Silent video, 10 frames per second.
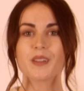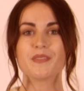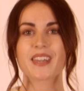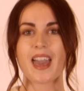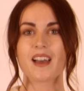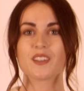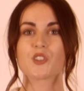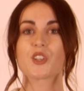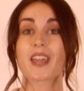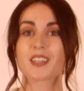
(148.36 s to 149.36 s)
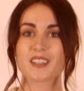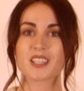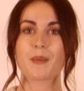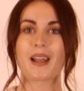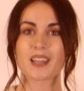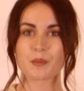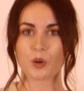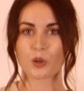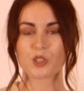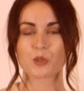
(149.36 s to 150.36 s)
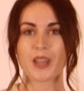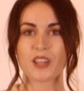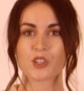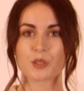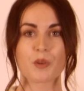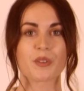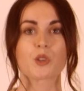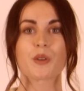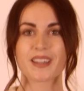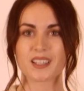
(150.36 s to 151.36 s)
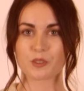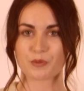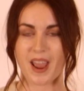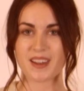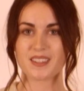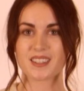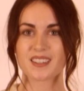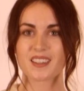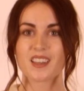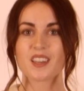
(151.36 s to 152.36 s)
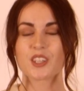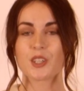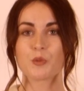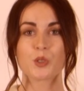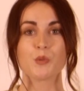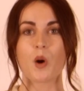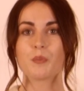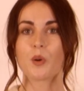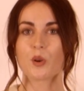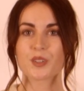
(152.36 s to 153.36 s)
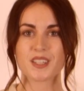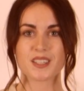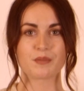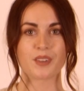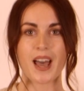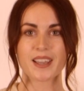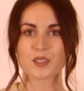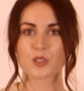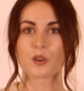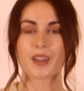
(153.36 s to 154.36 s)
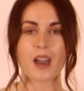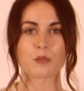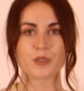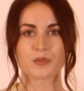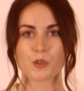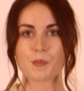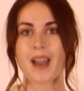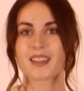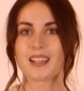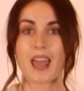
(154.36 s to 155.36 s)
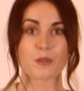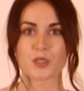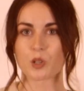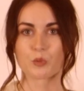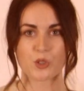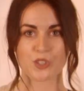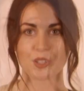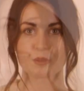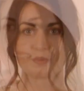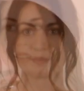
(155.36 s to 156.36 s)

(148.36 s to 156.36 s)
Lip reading: I forget, check your spelling and punctuation with a critical friend. You wouldn't want posters and flyers going out with grammatical errors on, would you?